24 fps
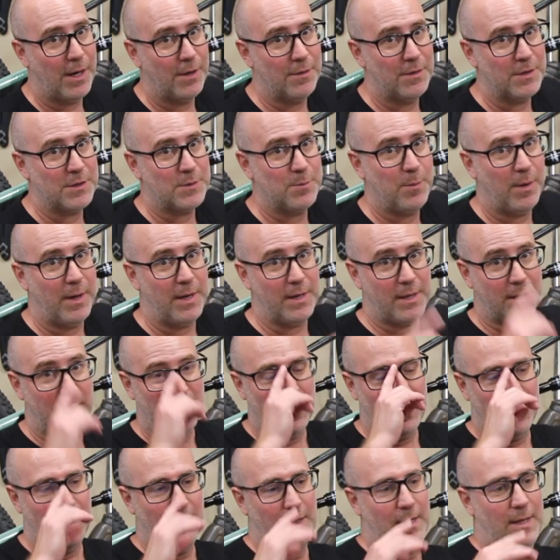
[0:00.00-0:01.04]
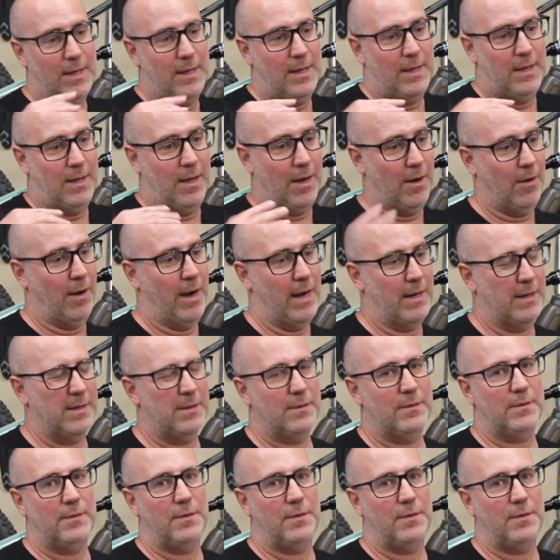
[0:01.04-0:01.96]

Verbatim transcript: on this bike. All right.